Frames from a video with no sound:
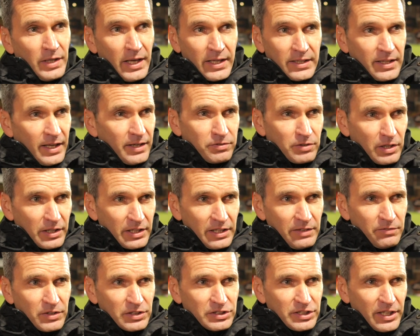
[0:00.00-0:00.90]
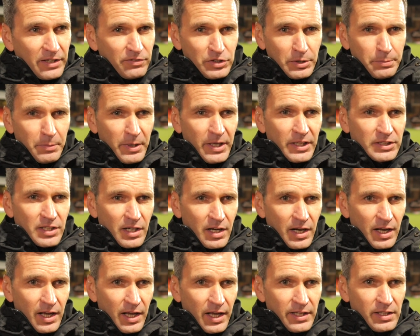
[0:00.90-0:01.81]
Yeah, definitely. And even the saves he makes
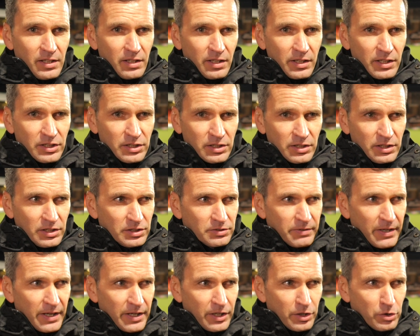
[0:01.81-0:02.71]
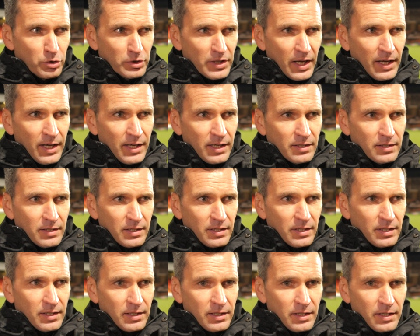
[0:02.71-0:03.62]
are at a height that he's very good at.
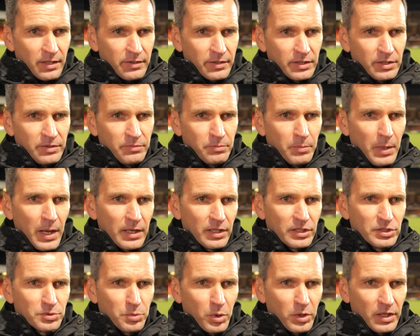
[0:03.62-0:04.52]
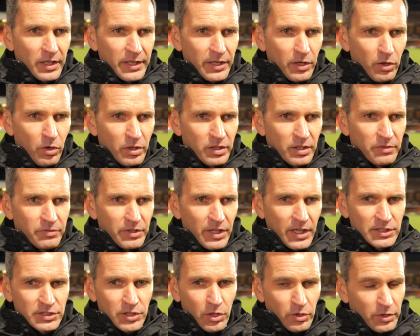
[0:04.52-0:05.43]
I think Marley's one late on. If he
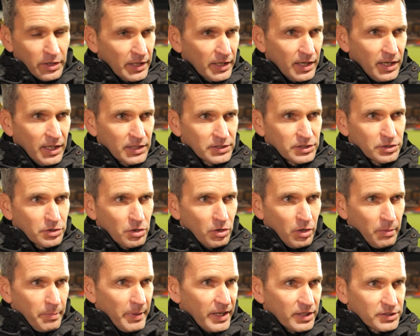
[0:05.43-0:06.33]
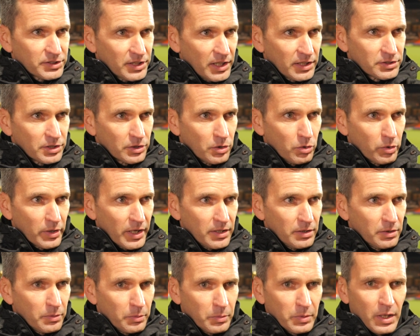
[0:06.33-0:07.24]
hits it on the grass, it's got a better chance of going
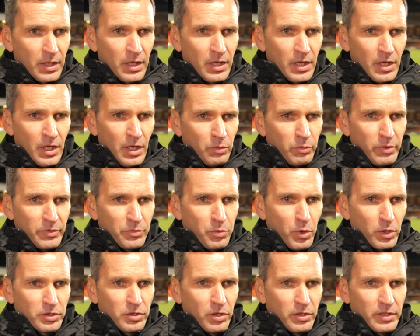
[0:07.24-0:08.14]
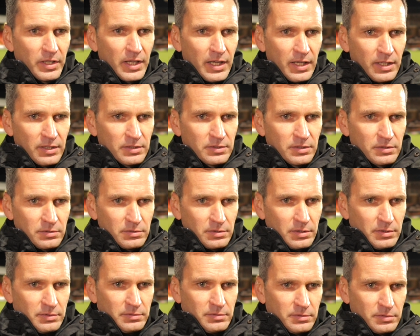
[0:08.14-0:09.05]
in. And we've worked on that
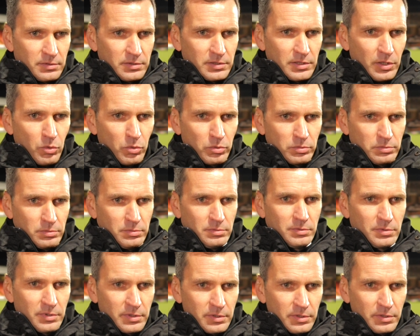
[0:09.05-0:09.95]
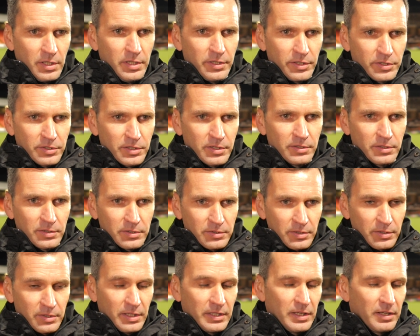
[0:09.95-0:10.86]
till
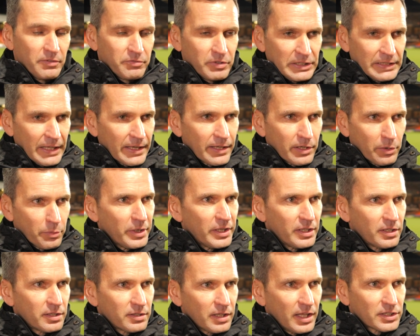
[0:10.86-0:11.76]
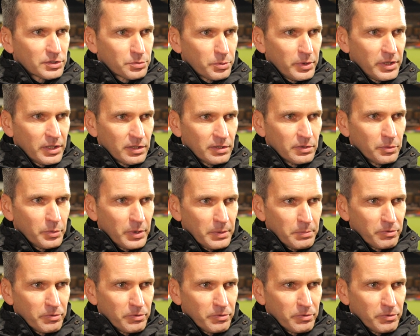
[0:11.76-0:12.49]
every day of the week, last week and the week